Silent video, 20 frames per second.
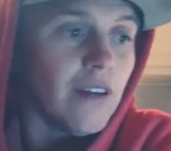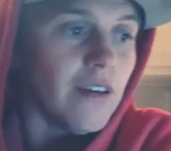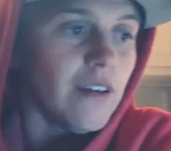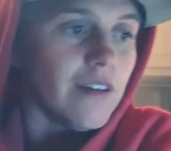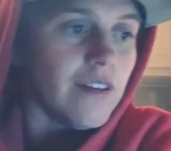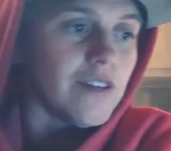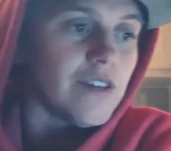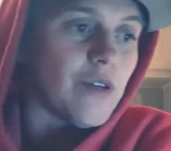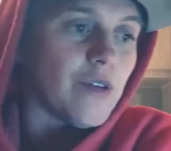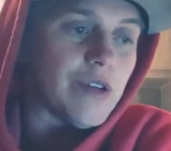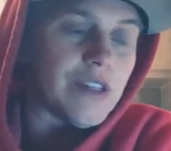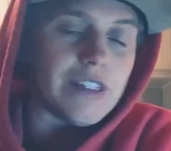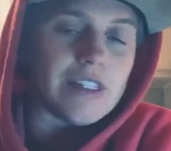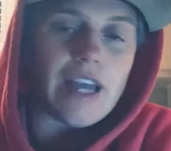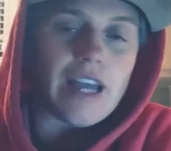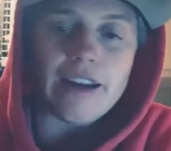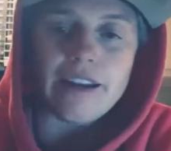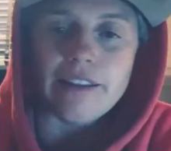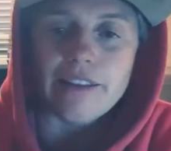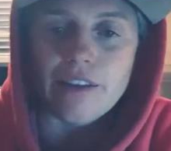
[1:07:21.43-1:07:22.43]
there's no
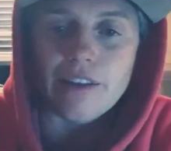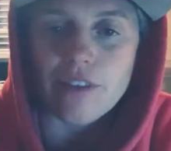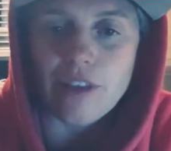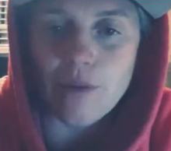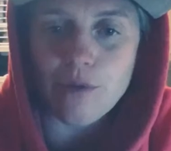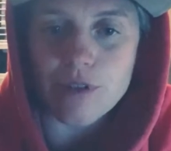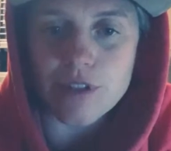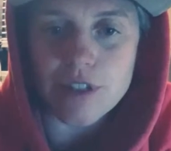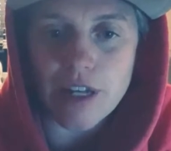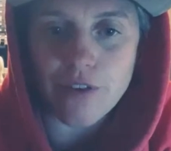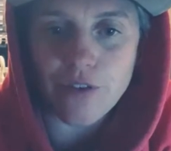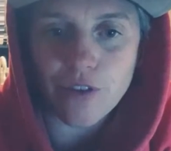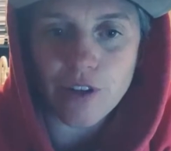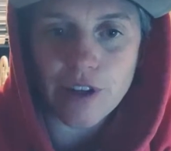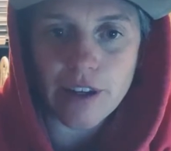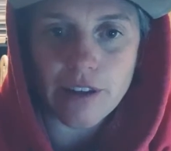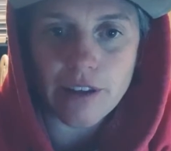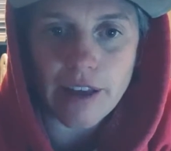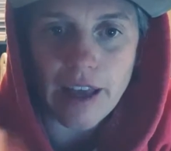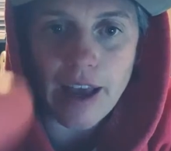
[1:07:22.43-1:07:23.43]
deciding there. That was
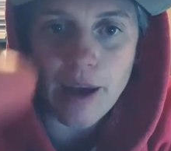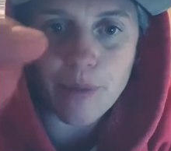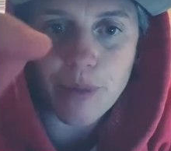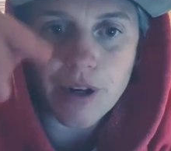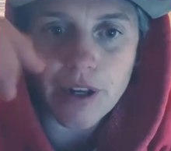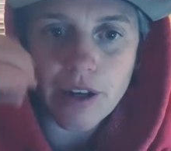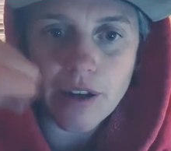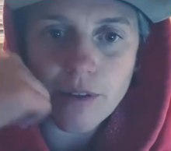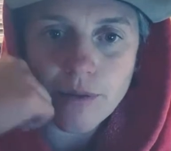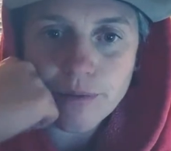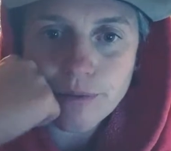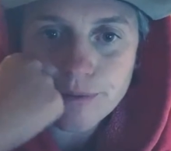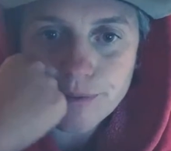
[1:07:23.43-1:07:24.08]
definitely happening.